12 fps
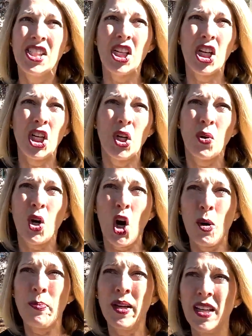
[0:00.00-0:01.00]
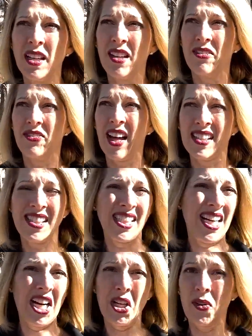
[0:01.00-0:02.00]
So carpet, if
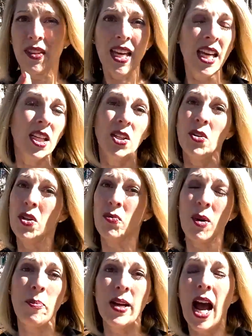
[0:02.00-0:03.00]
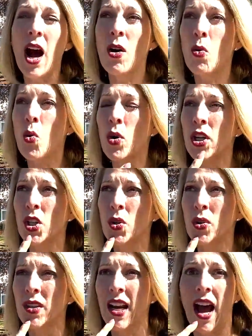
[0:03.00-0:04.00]
that's not your thing, you could rip it out, or
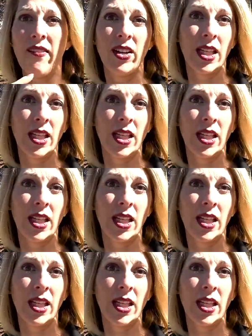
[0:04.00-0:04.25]
you could have